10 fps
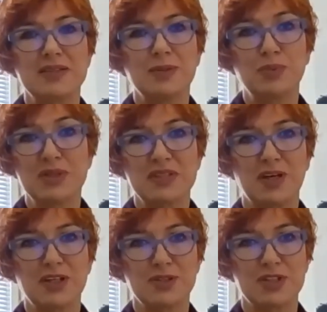will
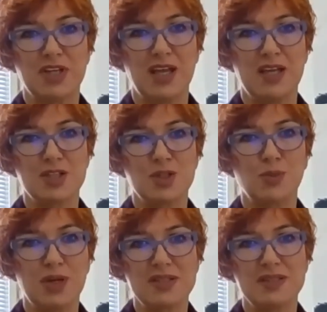start to change
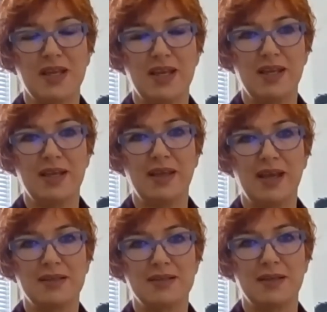once they
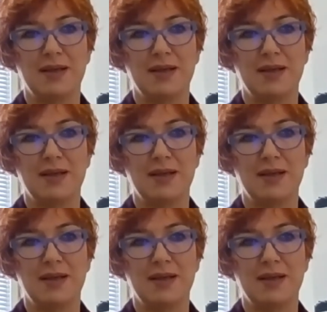get